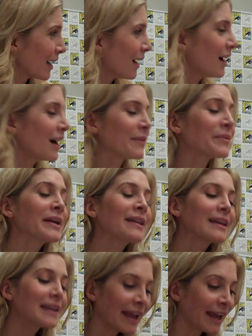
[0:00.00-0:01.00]
I
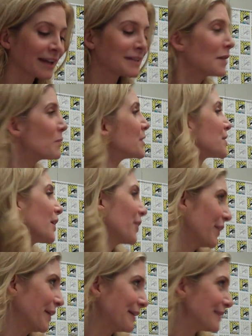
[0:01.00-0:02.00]
really can't. I wish I
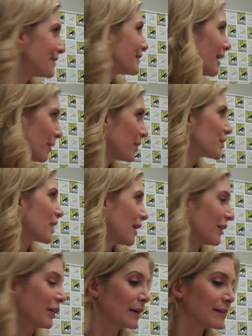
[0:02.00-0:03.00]
could. Mm-hmm. I wish I
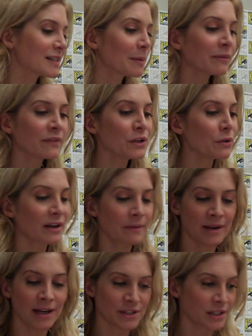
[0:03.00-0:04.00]
could. Some of it you can
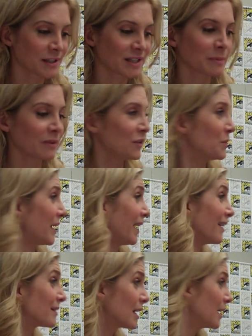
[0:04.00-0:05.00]
imagine, and some of it you
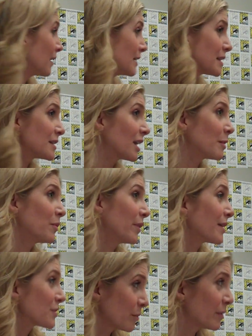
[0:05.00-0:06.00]
can't. It's a terrible
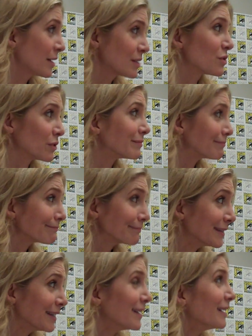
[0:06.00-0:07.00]
answer, but it's true. How
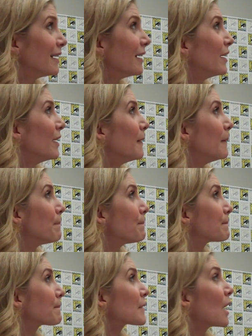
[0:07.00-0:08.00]
many episodes will you be back
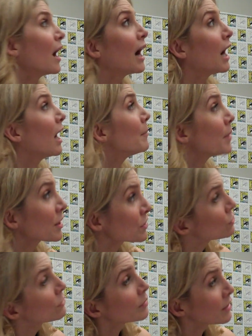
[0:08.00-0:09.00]
for? I'm not
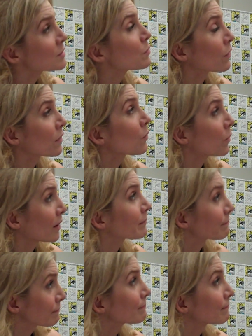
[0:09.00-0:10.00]
sure, but it's more than one.
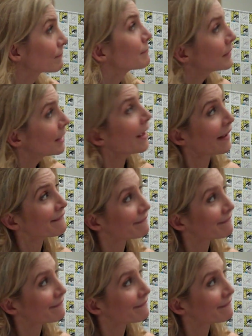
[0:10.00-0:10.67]
Yeah.